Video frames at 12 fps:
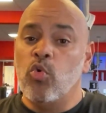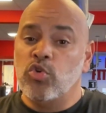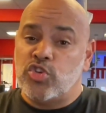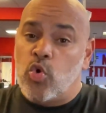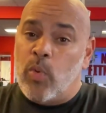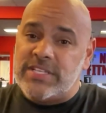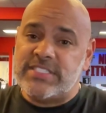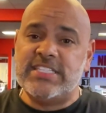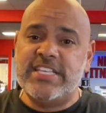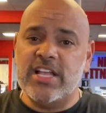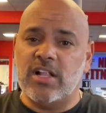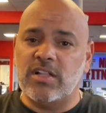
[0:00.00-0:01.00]
So what's the
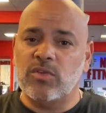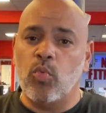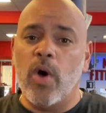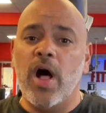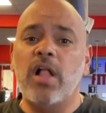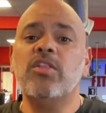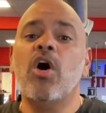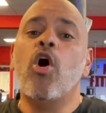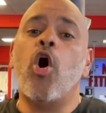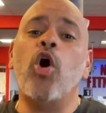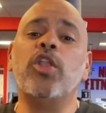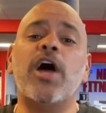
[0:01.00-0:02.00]
deal? Well,
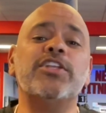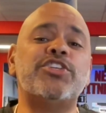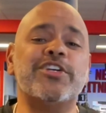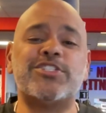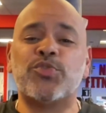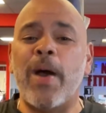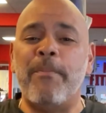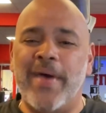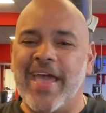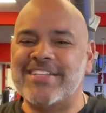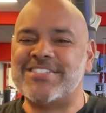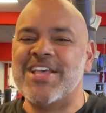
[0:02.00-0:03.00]
hold on to your
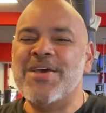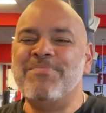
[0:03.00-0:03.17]
sweatbands,